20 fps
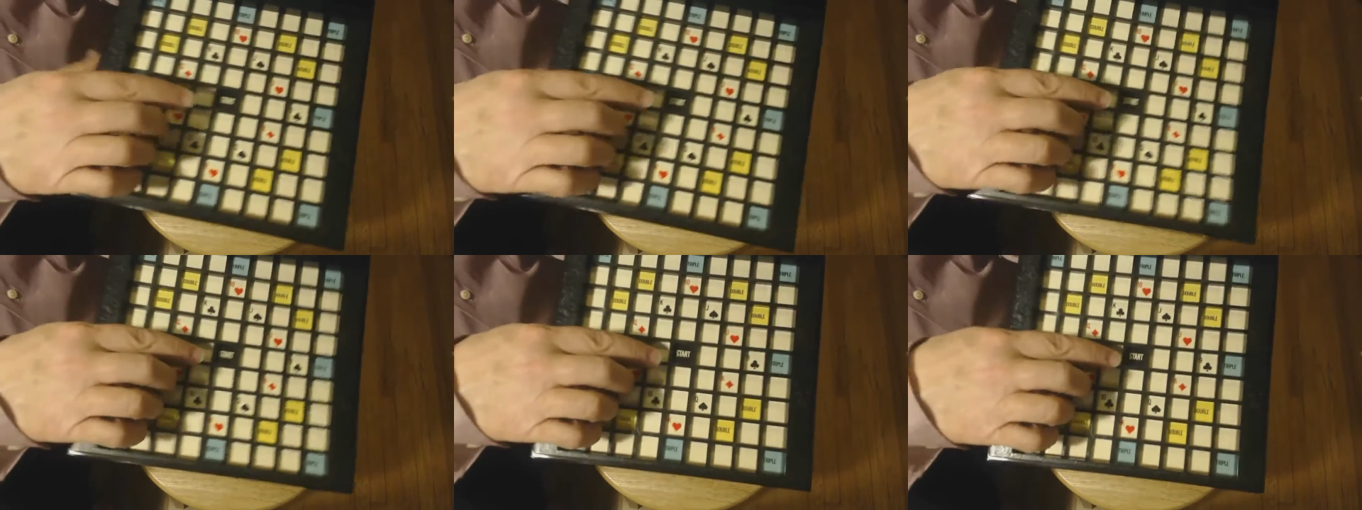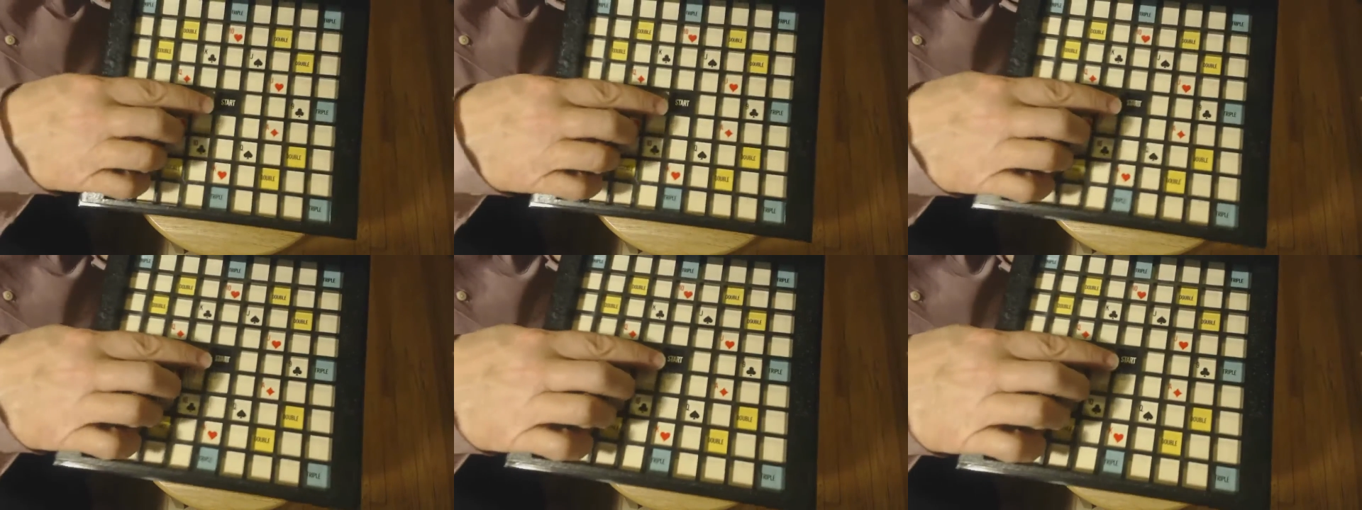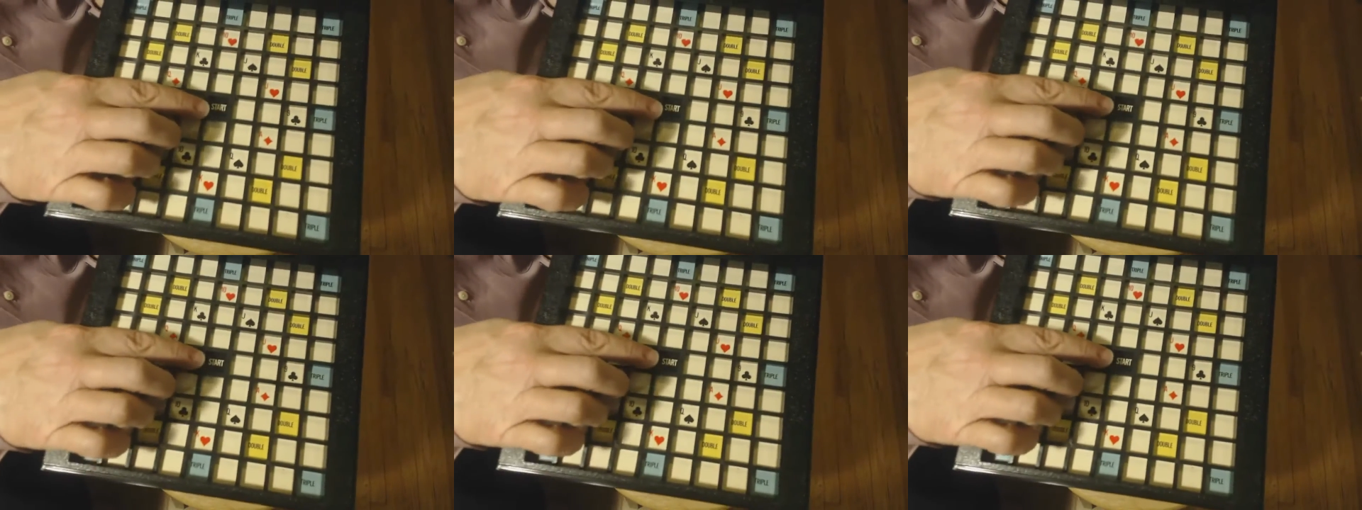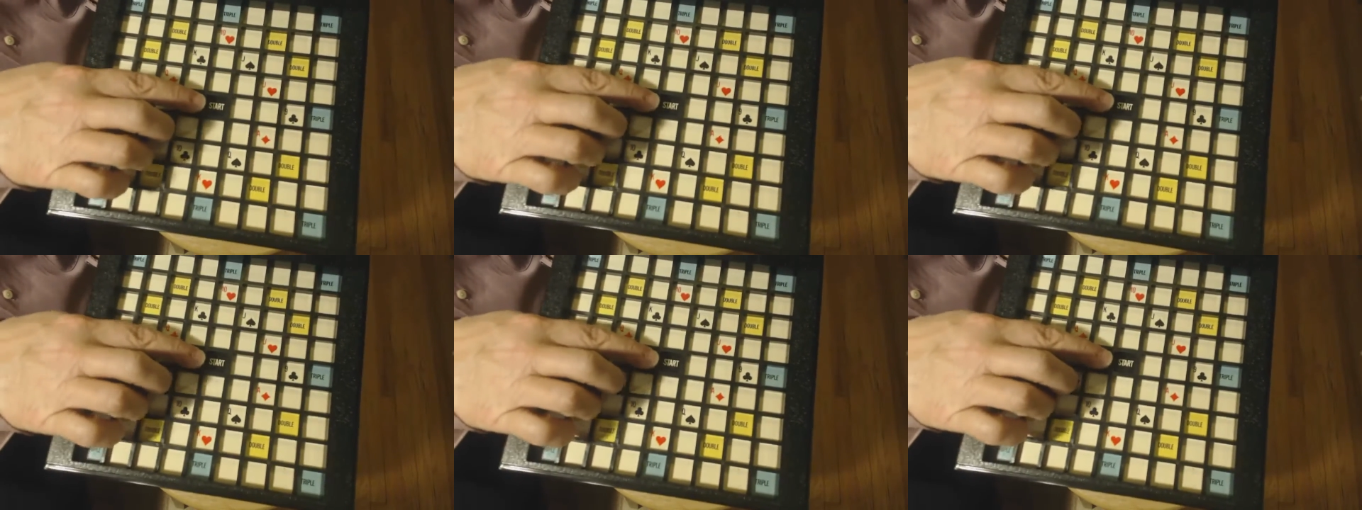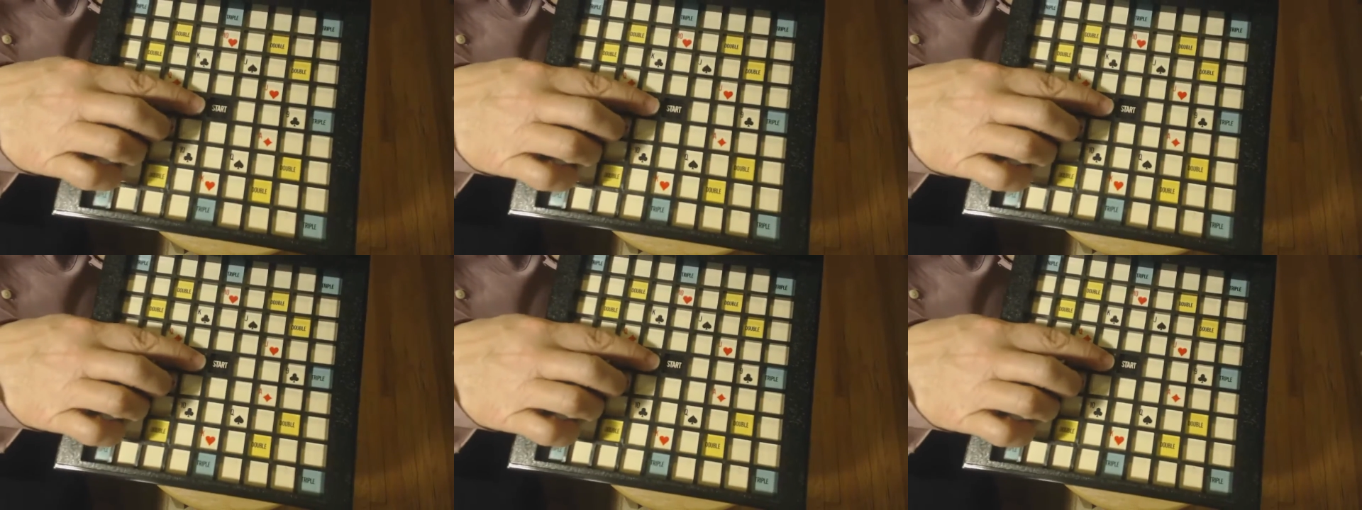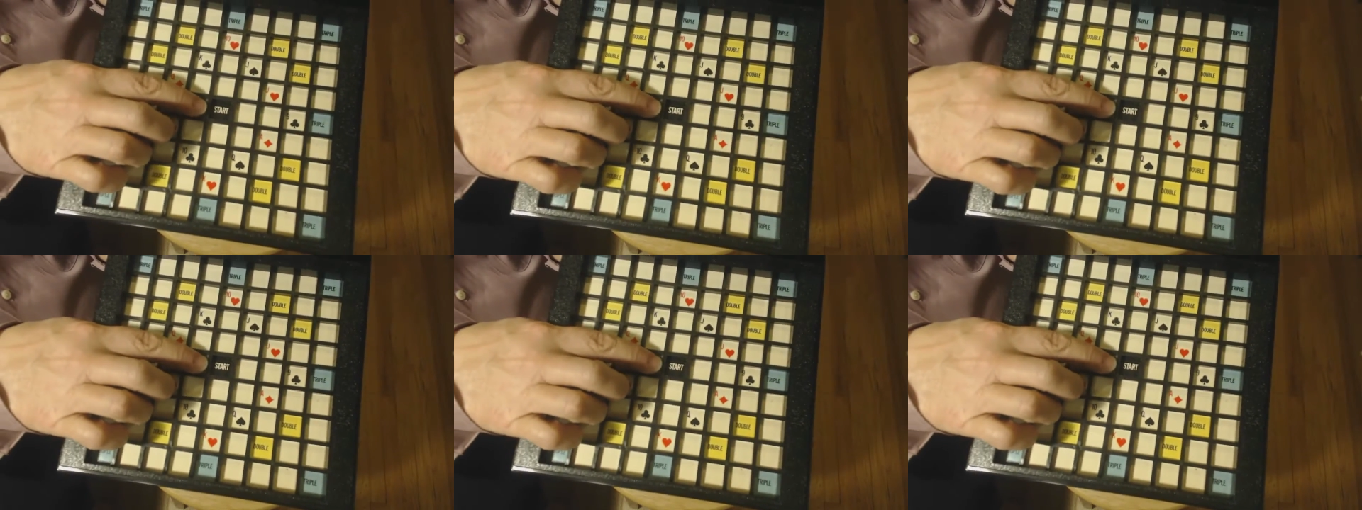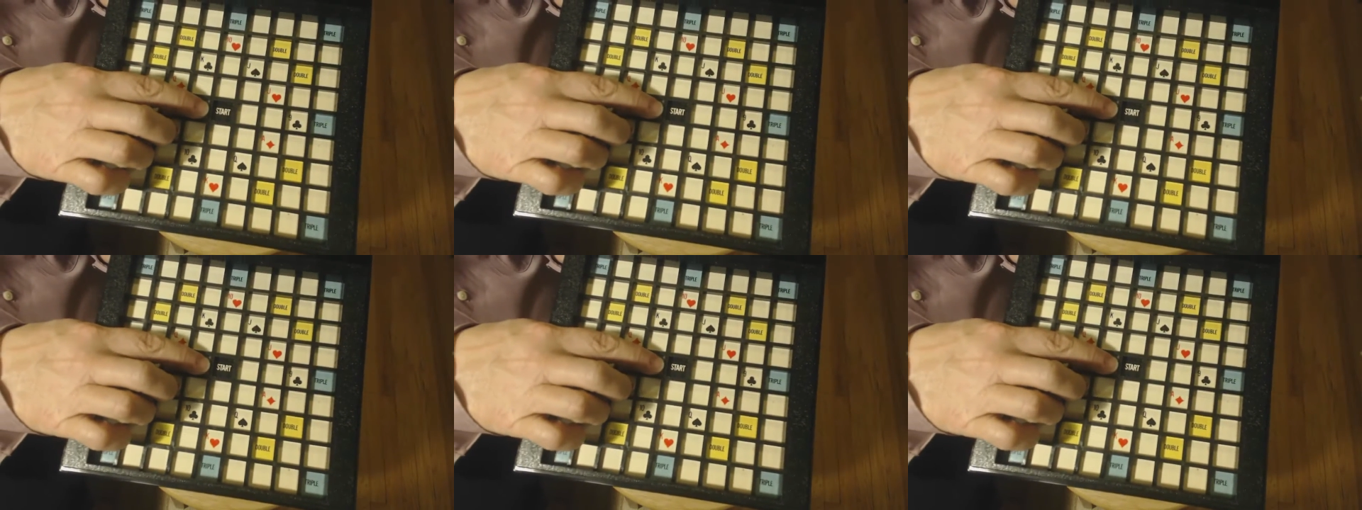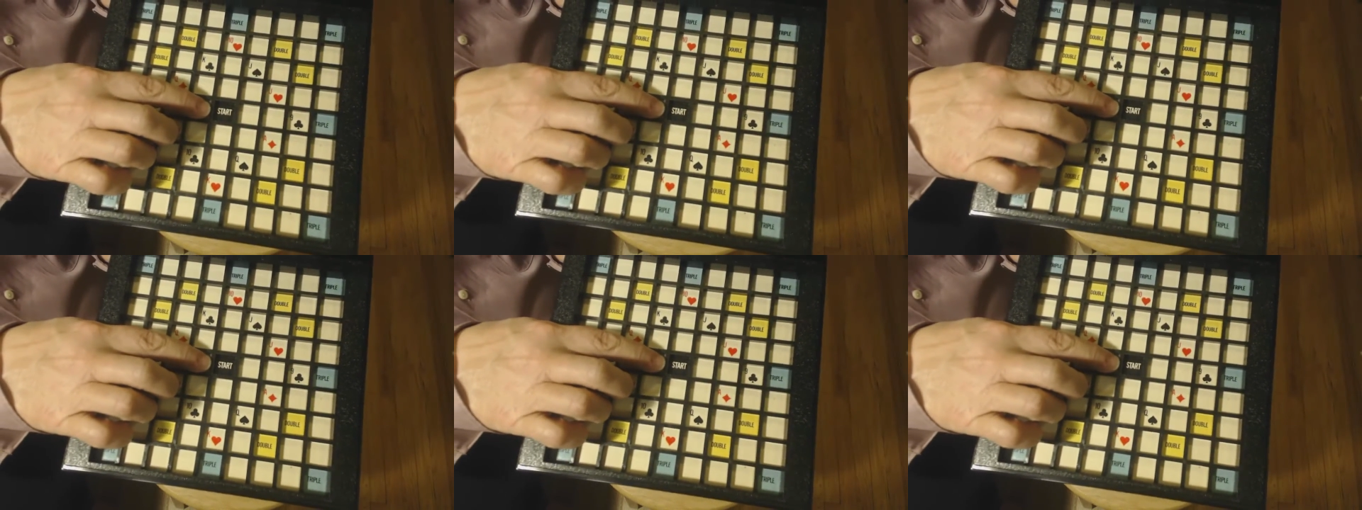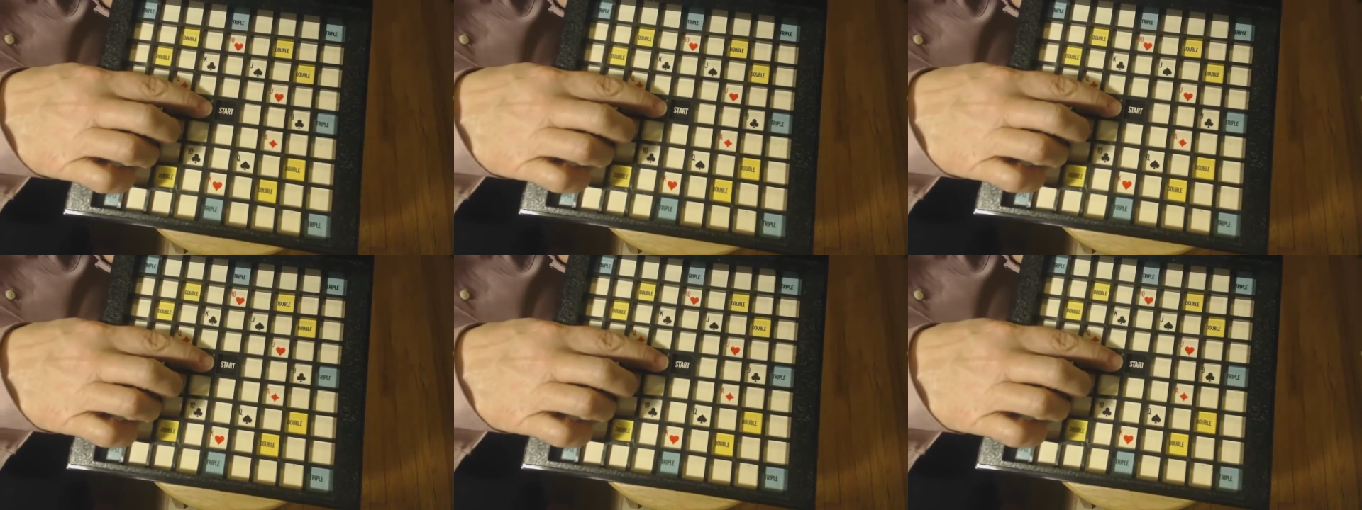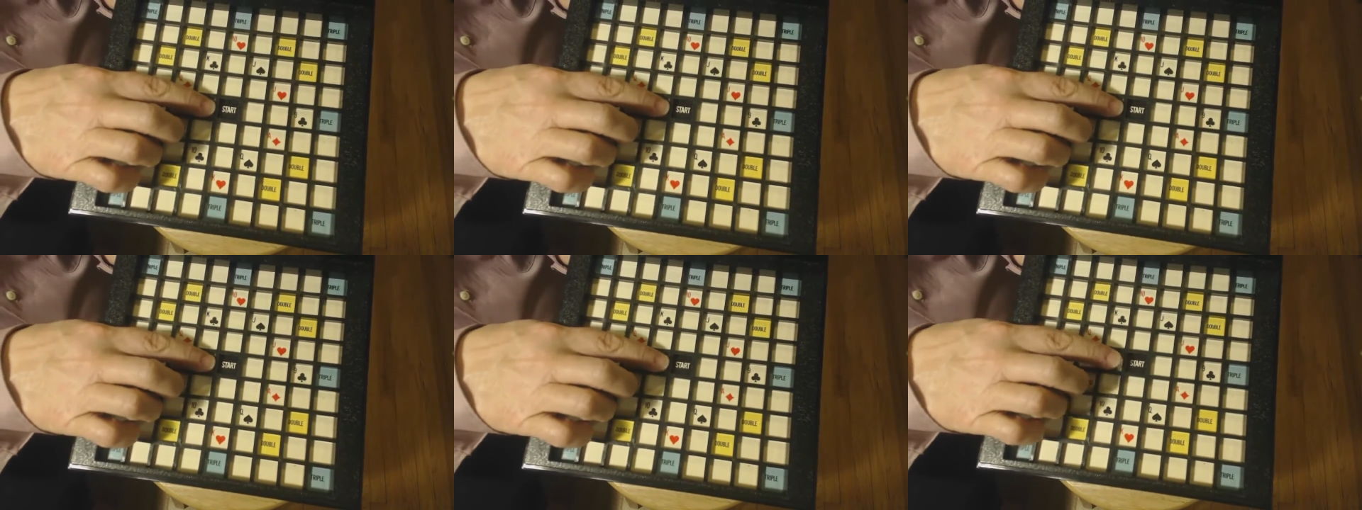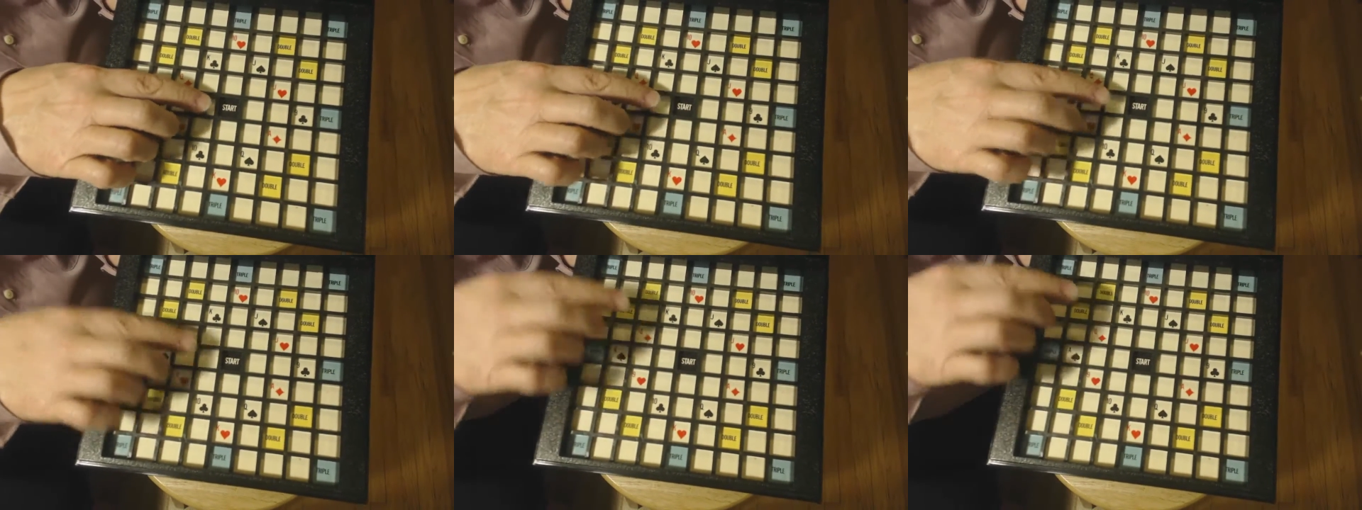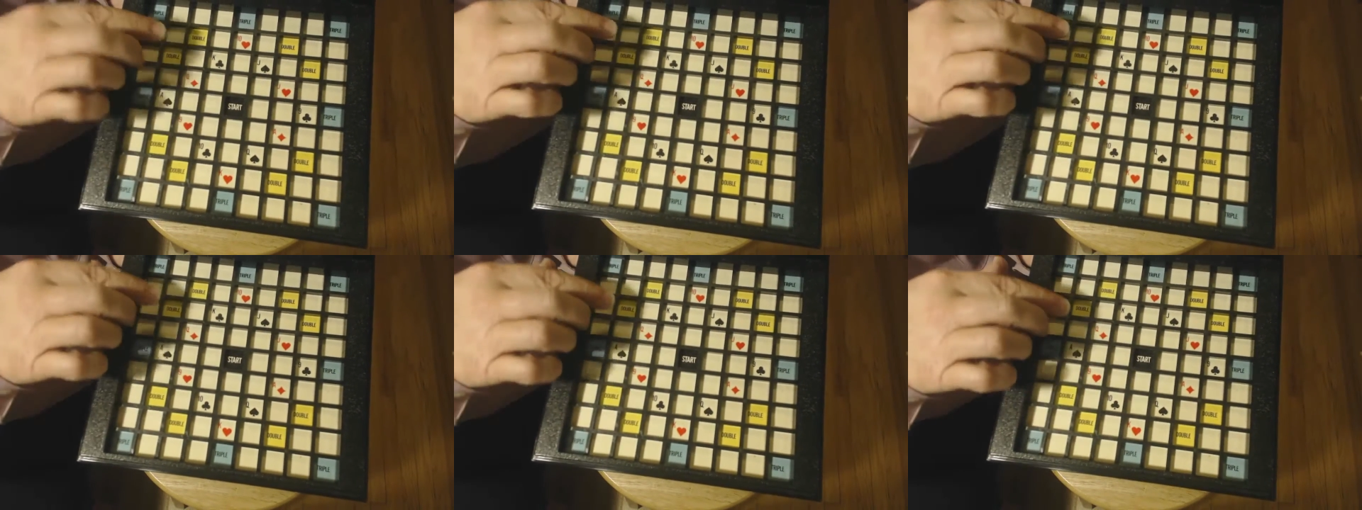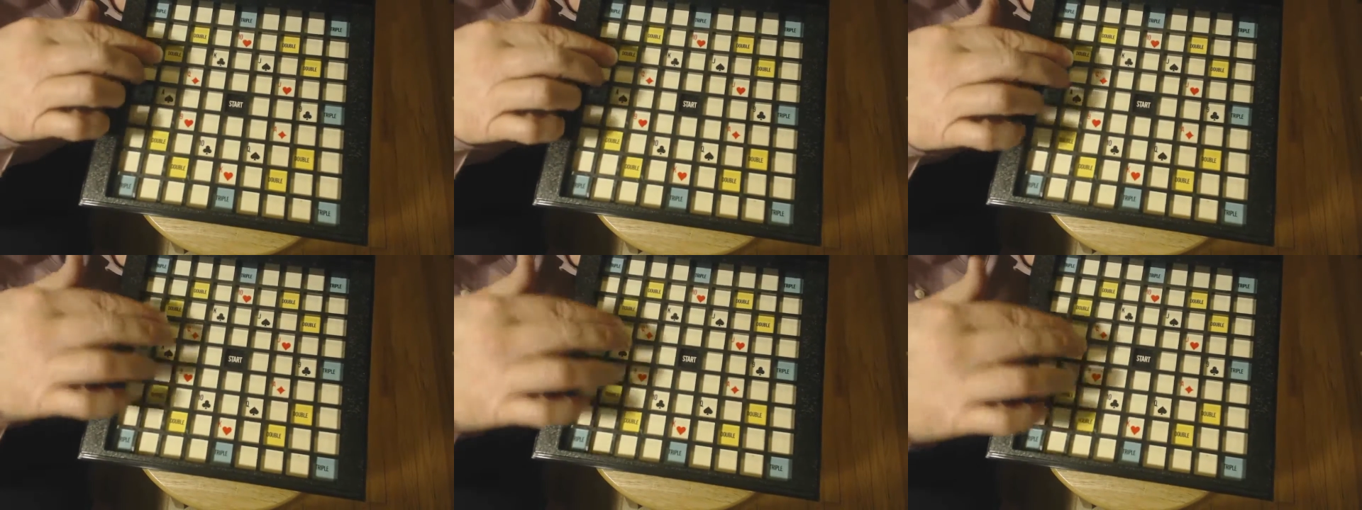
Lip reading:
[unreadable: no face in view]